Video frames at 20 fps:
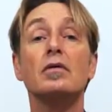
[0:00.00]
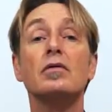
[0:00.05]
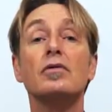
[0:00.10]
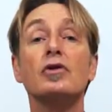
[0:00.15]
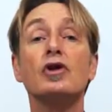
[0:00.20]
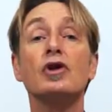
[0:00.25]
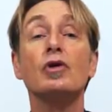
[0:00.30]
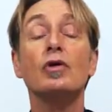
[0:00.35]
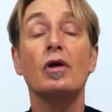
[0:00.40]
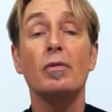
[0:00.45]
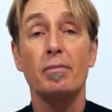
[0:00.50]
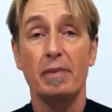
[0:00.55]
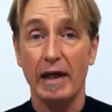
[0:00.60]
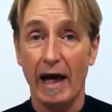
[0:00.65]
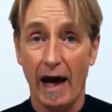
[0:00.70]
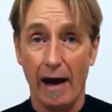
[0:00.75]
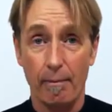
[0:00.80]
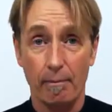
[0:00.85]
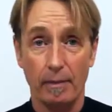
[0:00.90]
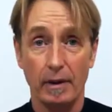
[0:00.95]
You can be
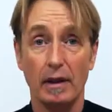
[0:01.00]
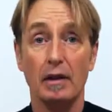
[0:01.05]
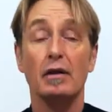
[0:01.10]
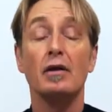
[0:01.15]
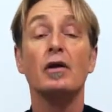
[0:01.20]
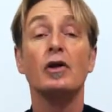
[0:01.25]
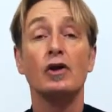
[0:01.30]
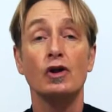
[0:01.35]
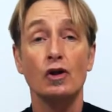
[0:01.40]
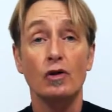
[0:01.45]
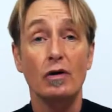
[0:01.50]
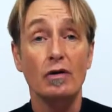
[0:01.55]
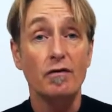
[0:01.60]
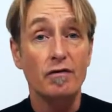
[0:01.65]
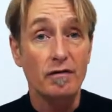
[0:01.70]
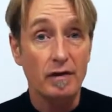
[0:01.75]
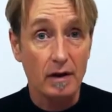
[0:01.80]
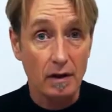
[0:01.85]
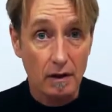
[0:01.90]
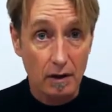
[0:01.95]
happy, and you can
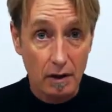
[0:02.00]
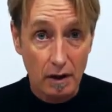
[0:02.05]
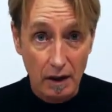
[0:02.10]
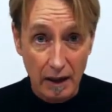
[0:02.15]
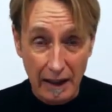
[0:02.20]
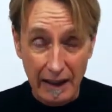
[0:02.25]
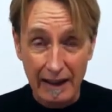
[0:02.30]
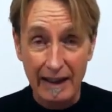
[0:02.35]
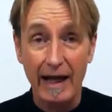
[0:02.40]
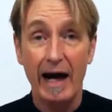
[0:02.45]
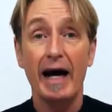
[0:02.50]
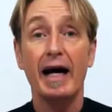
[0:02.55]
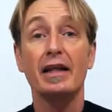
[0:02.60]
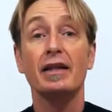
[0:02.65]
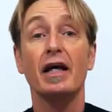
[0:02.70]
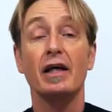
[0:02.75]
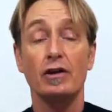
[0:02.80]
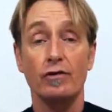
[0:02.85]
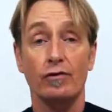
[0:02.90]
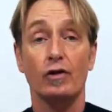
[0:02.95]
feel glad
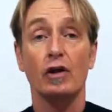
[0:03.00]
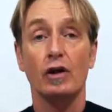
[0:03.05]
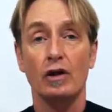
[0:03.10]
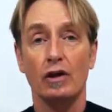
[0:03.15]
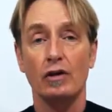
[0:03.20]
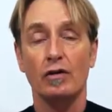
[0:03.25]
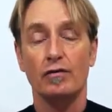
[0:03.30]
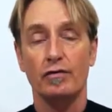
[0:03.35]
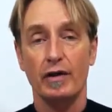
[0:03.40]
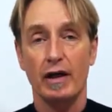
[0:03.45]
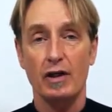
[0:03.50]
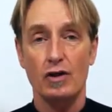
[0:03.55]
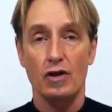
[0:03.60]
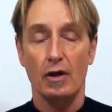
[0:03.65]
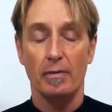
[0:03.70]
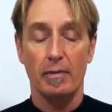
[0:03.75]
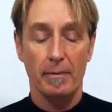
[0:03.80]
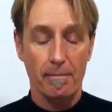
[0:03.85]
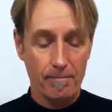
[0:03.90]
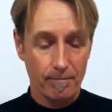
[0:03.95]
that you've got a good
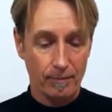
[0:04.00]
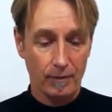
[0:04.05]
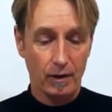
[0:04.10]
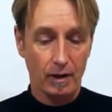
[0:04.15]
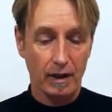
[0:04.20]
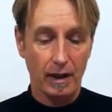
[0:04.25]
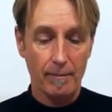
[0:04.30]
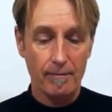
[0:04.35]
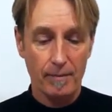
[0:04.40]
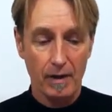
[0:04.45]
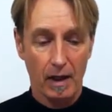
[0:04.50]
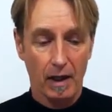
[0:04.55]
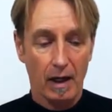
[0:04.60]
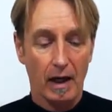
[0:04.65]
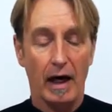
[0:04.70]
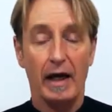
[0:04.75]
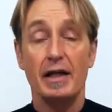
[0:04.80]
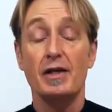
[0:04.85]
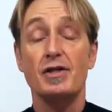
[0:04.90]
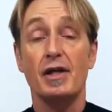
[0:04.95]
friendship. Okay?
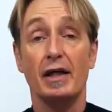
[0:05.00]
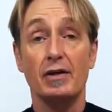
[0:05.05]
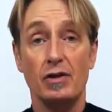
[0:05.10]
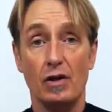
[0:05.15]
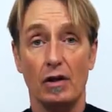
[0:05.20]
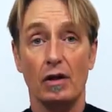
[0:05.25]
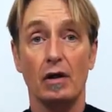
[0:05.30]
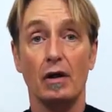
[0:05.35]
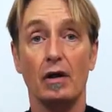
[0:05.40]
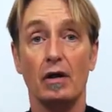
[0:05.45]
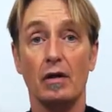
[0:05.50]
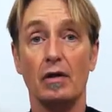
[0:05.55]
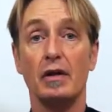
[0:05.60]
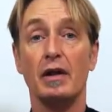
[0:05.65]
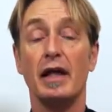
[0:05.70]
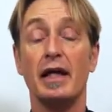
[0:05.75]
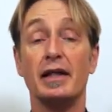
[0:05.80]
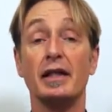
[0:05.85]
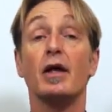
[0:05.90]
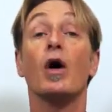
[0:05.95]
And he said to the
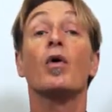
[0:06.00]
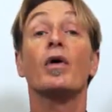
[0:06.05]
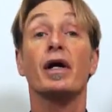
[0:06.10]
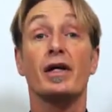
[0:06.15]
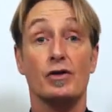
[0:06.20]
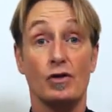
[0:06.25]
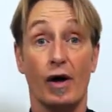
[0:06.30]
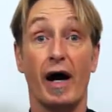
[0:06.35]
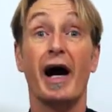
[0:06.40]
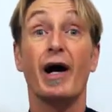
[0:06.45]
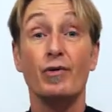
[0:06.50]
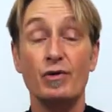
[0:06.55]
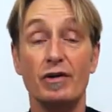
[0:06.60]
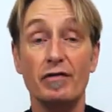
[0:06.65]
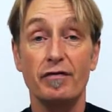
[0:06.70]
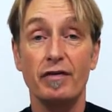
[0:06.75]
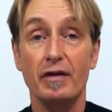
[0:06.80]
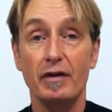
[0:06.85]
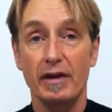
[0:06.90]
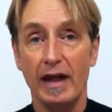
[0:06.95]
lady, okay, so how do you
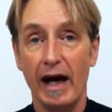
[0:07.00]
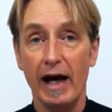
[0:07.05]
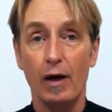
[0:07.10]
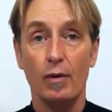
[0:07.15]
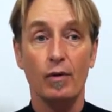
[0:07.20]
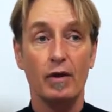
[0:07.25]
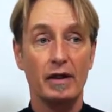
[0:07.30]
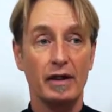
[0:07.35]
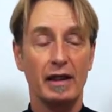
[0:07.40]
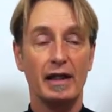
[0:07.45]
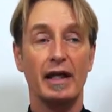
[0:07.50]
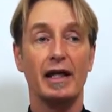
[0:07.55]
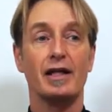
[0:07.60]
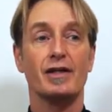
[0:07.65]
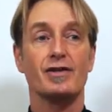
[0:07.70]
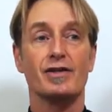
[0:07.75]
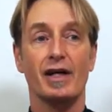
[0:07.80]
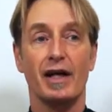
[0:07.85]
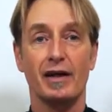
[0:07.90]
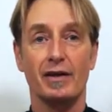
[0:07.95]
feel now? And the
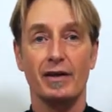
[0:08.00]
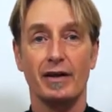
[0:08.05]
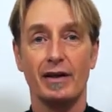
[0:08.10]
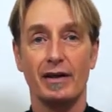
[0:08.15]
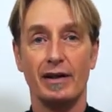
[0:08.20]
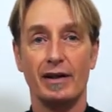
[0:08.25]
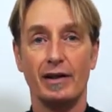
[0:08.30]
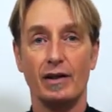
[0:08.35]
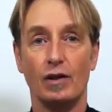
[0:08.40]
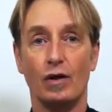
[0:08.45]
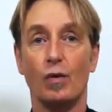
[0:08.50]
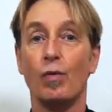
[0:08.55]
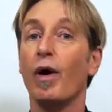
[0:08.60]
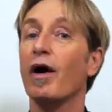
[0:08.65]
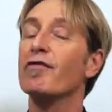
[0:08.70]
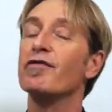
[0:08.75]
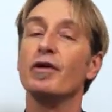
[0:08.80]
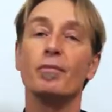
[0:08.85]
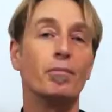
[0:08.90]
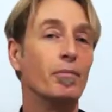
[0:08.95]
lady said, well,
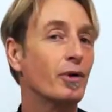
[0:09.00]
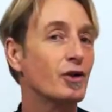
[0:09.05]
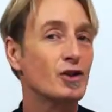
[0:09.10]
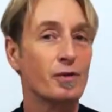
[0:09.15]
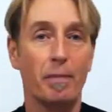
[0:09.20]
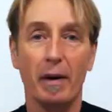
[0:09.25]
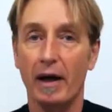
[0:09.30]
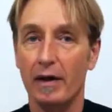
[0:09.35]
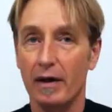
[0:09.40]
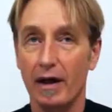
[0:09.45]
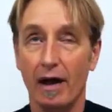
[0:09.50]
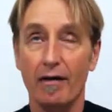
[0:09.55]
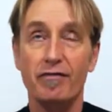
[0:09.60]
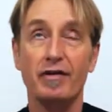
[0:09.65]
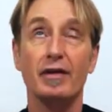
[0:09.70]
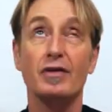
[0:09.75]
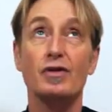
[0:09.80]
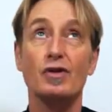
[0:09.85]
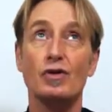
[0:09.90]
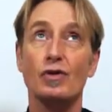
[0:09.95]
I feel much better. I
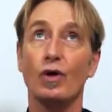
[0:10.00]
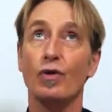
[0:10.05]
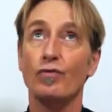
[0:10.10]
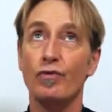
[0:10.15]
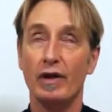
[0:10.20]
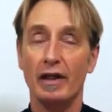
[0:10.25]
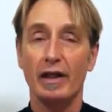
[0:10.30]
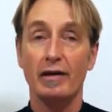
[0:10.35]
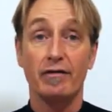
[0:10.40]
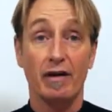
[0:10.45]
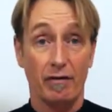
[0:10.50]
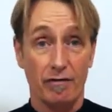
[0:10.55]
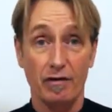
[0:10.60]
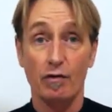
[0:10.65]
feel so relieved.